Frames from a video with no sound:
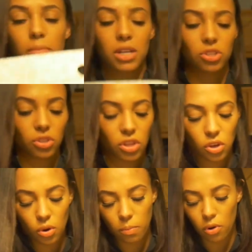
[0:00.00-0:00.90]
to make sure that
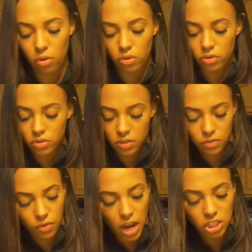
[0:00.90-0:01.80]
your produce
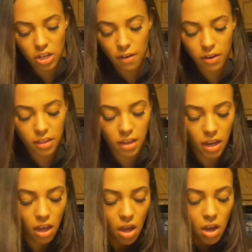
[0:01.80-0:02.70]
is fresh and
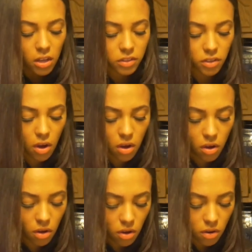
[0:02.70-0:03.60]
everything.
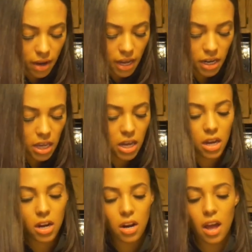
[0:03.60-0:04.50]
So in
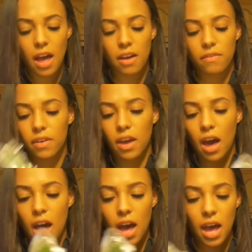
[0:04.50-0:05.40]
here, I've
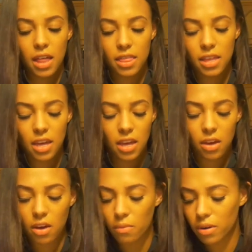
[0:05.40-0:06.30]
got
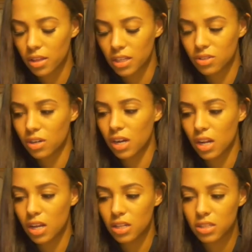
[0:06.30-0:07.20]
the, what are these, green
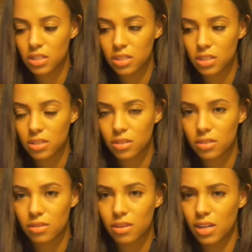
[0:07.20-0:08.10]
onions?
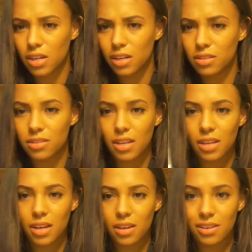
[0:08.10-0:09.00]
Green onions, I
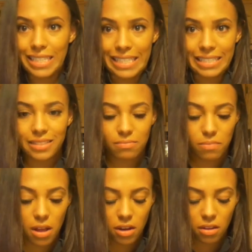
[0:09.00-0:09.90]
think.
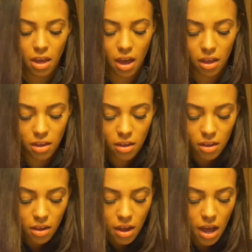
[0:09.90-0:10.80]
Probably know that.
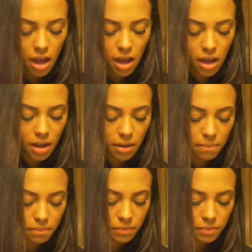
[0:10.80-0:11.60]
Um,